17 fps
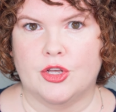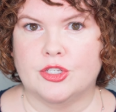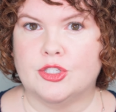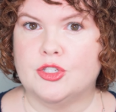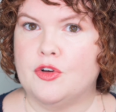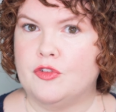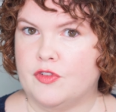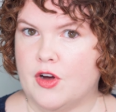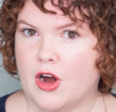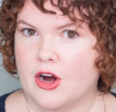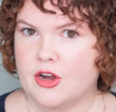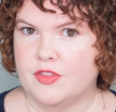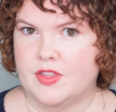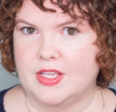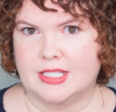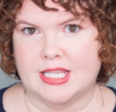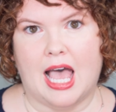So far,
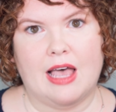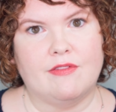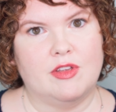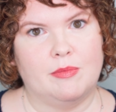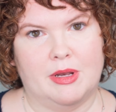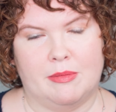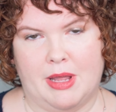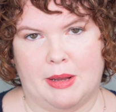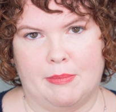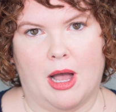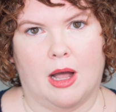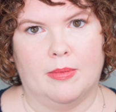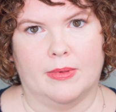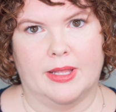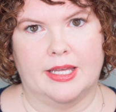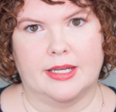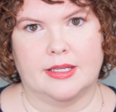these haven't been made
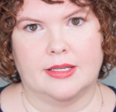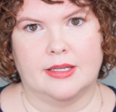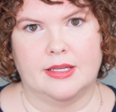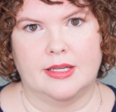public.